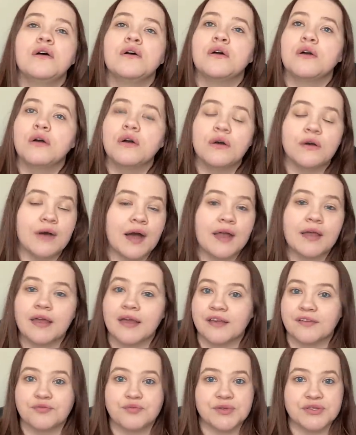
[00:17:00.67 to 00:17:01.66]
Oh, I
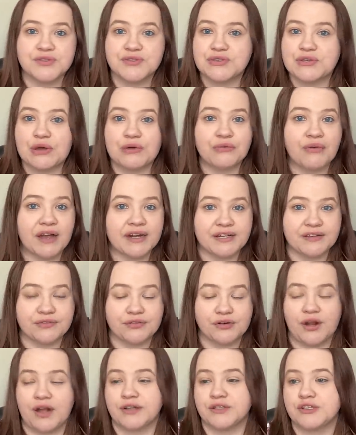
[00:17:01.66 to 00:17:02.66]
have been so ready
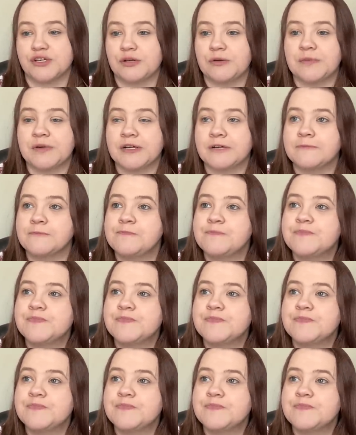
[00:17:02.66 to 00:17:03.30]
for October.